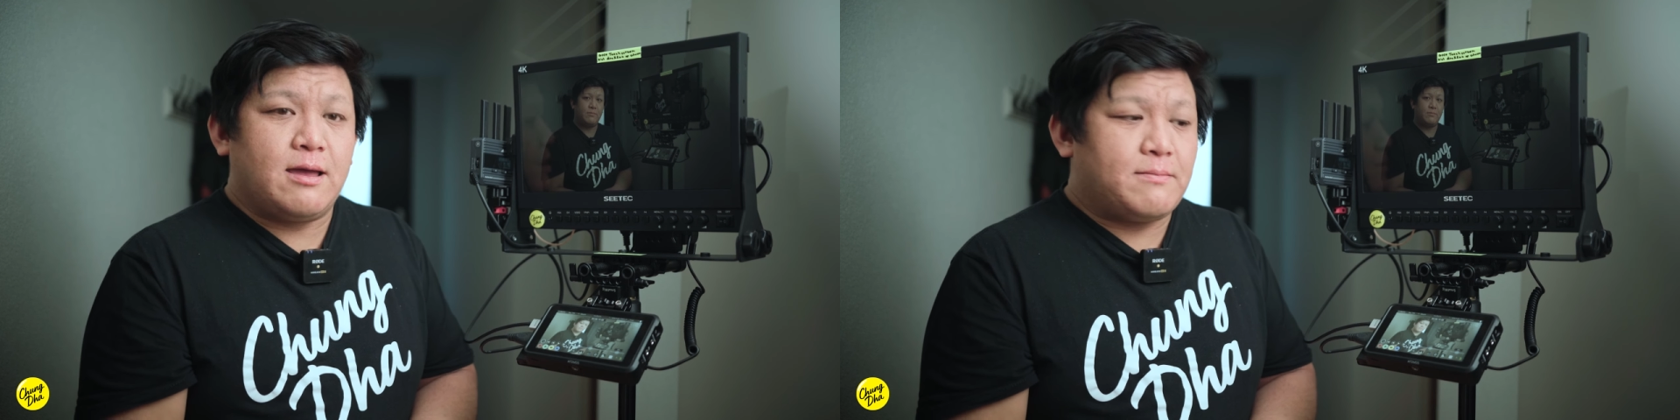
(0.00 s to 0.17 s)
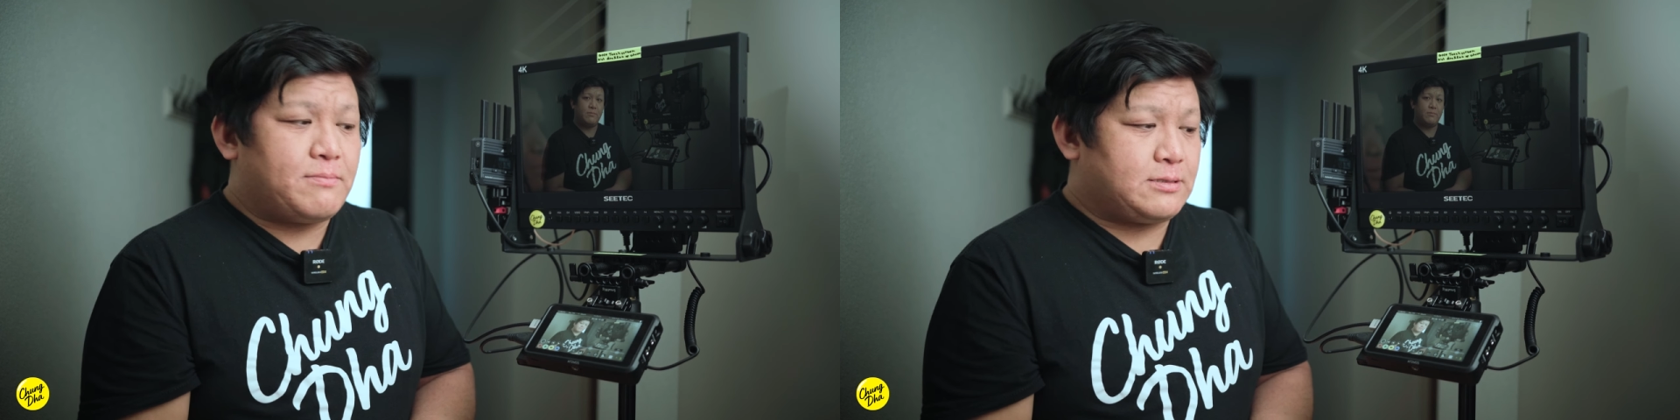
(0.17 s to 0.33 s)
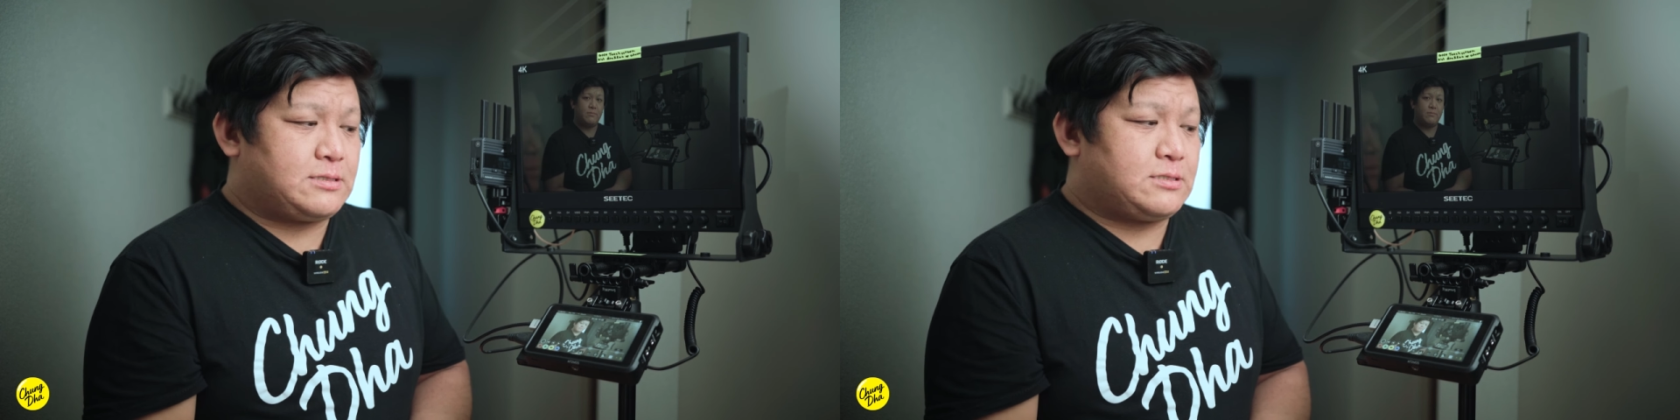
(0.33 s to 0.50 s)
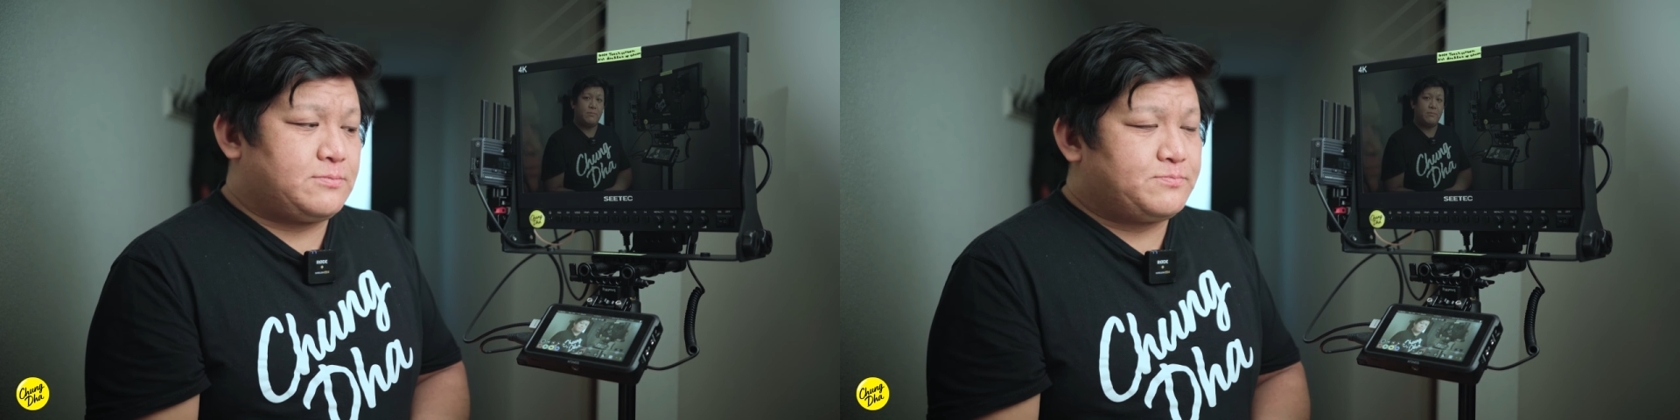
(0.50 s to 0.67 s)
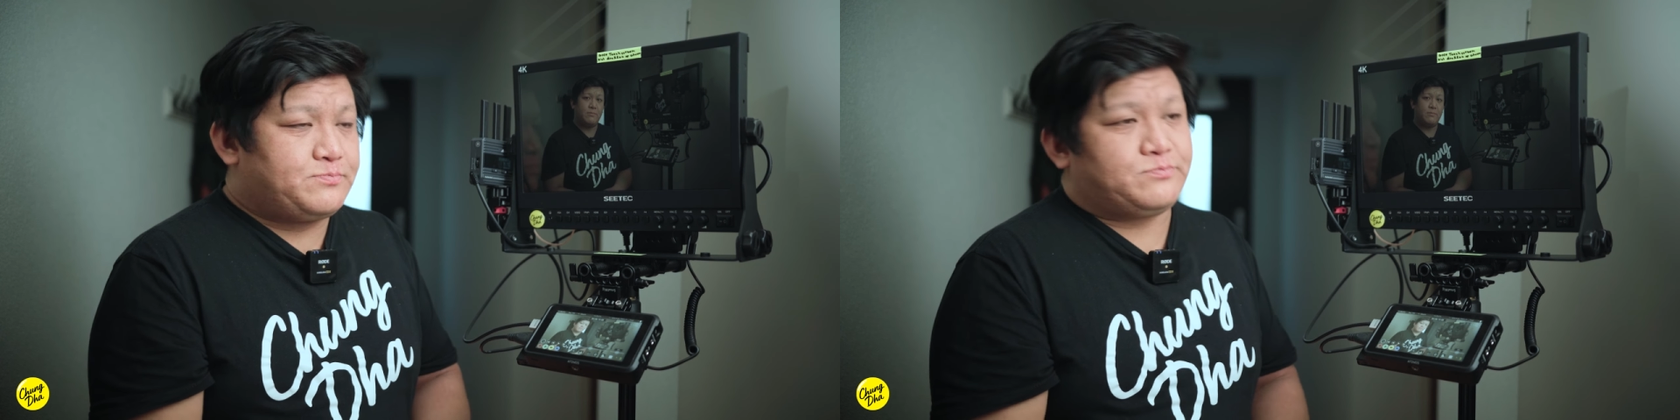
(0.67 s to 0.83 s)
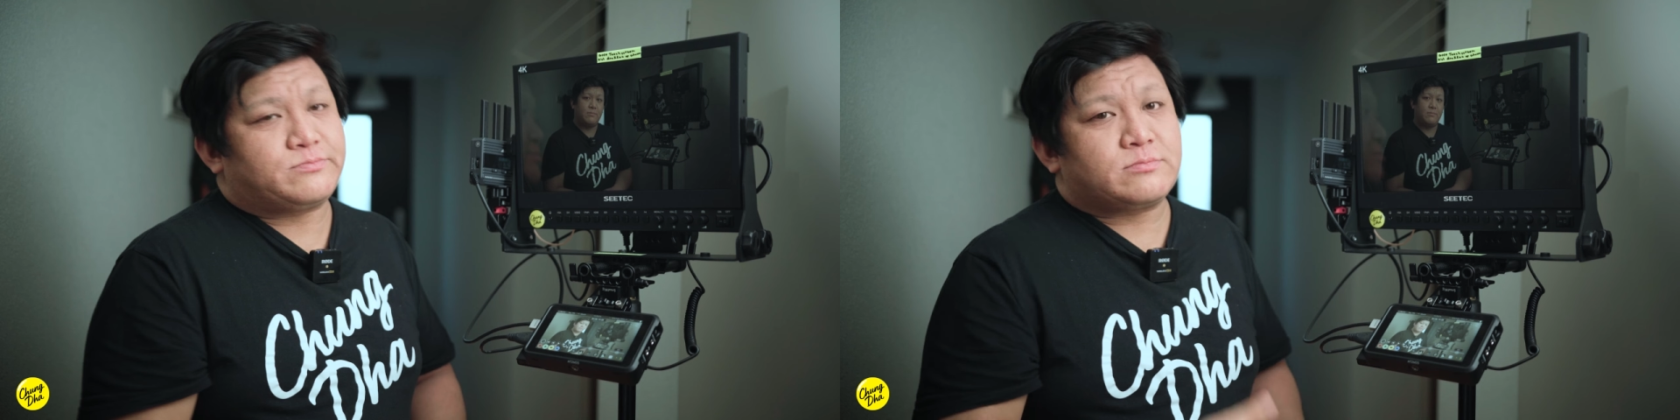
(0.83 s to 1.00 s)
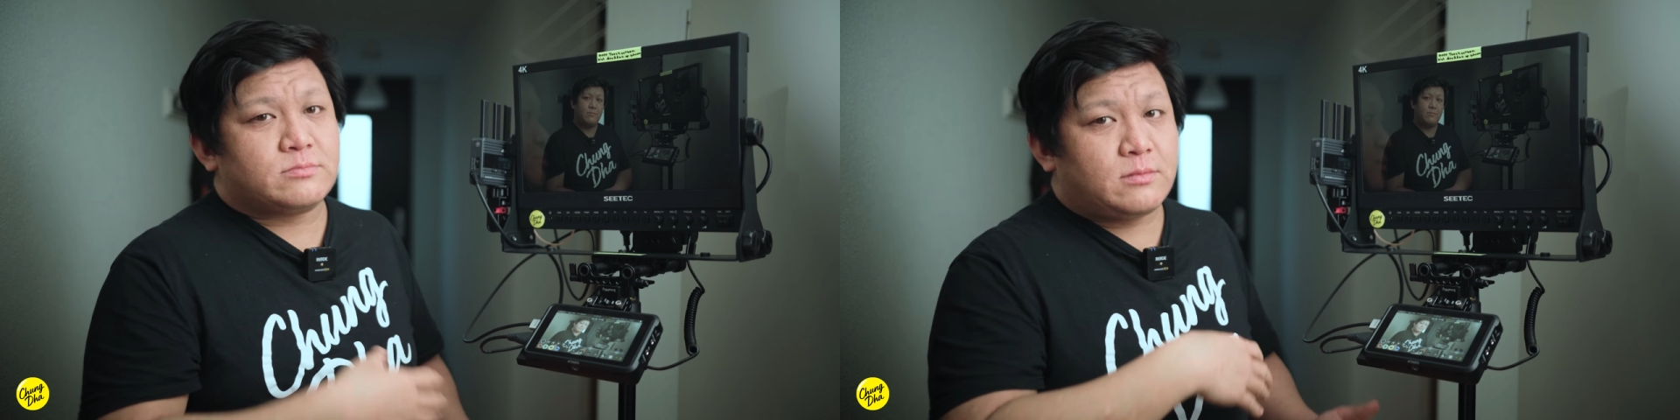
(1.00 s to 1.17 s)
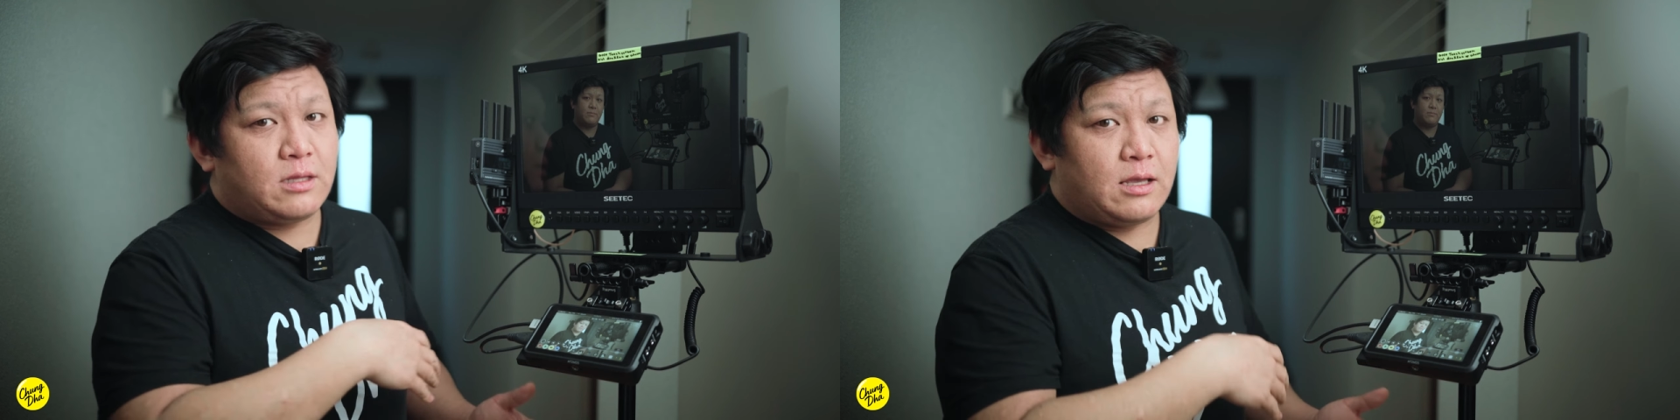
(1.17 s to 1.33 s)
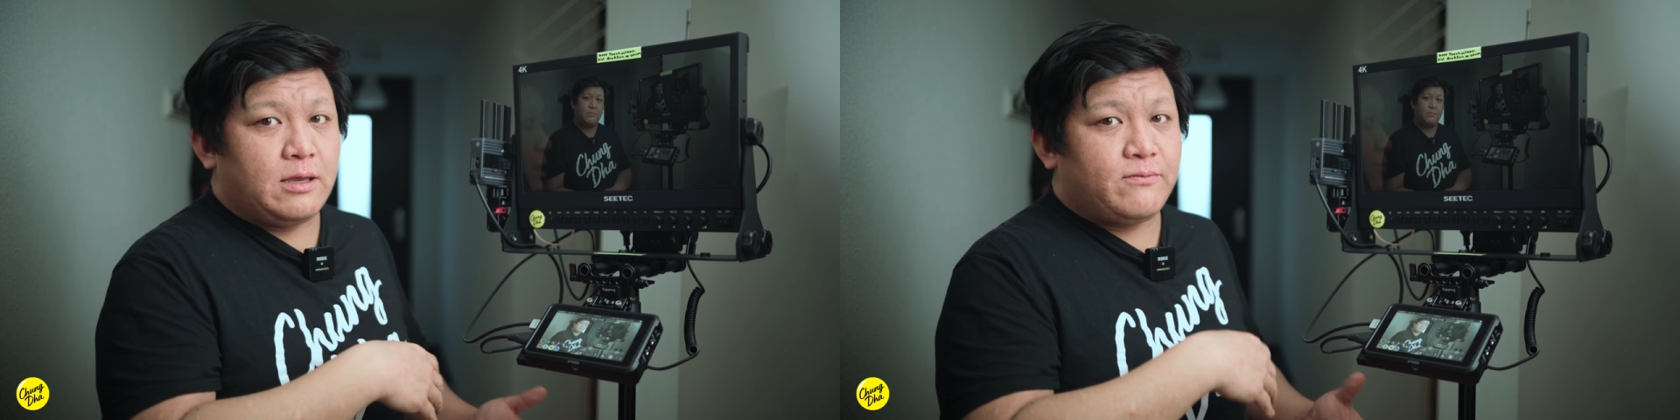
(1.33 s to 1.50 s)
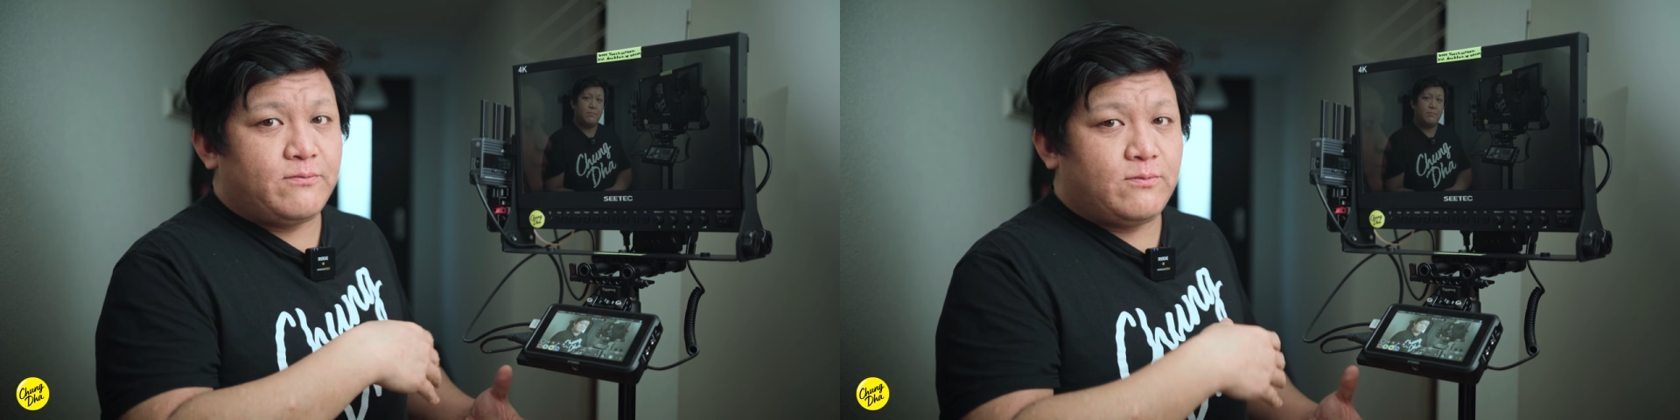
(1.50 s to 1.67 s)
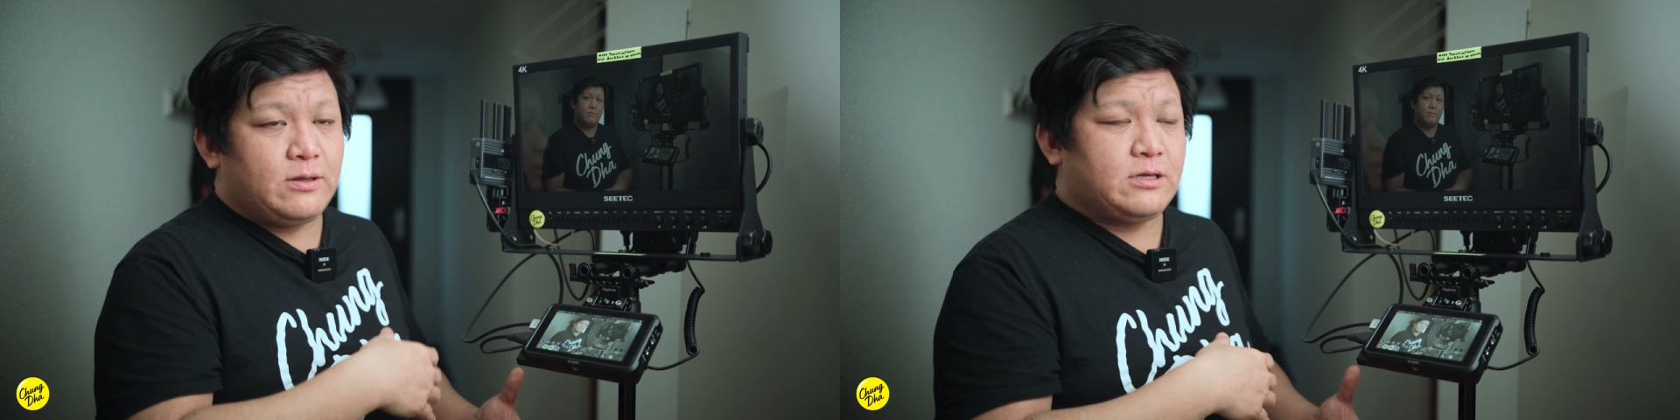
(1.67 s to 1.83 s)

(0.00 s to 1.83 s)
But if we